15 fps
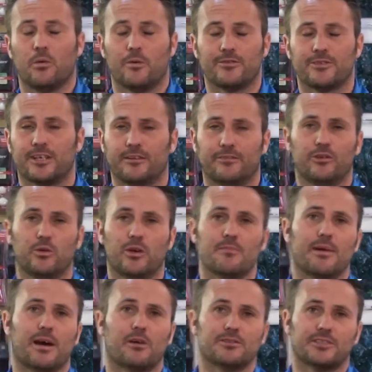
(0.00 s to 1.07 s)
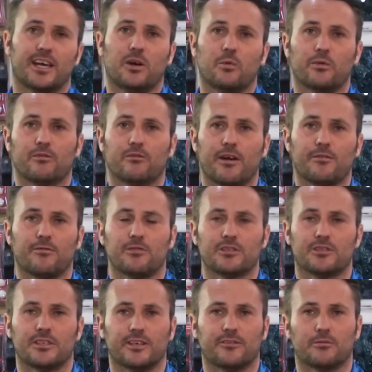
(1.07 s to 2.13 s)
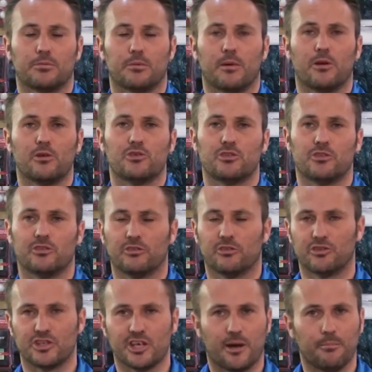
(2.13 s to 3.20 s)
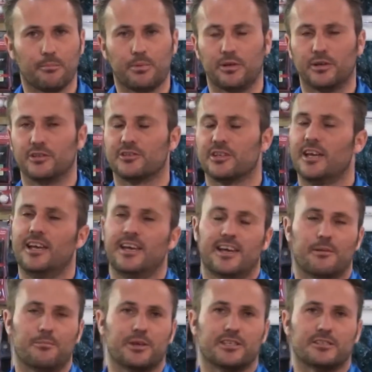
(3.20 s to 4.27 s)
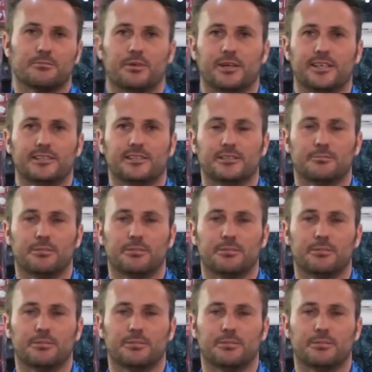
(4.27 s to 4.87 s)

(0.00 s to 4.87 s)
We sent a few emails out with reference to different promotions on jumpers and bits and pieces,